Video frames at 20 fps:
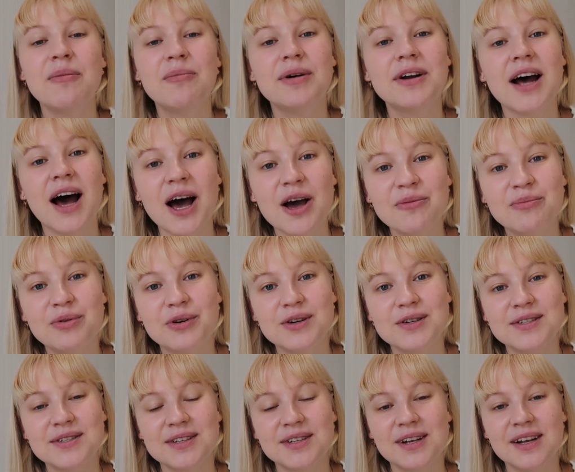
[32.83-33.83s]
but I
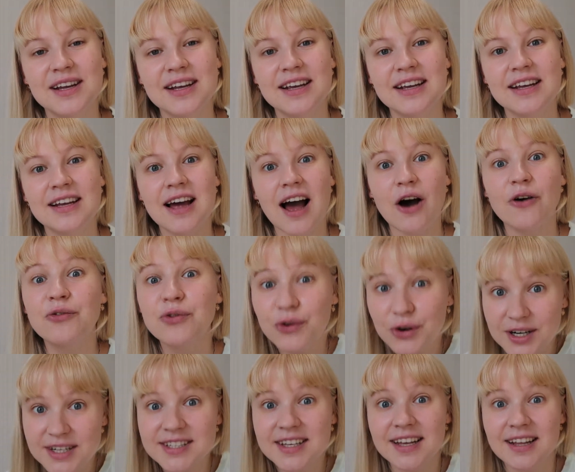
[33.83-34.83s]
personally, of
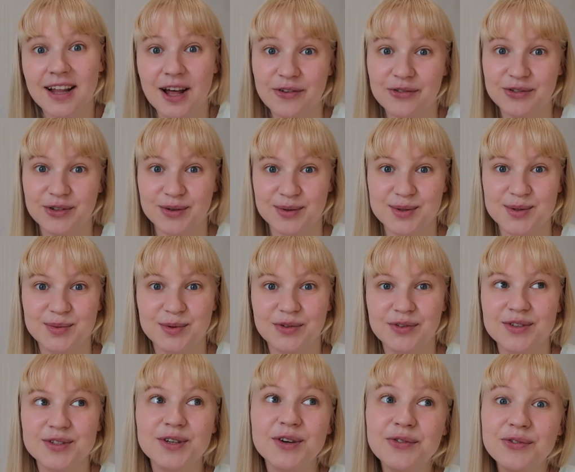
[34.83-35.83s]
course I love those movies,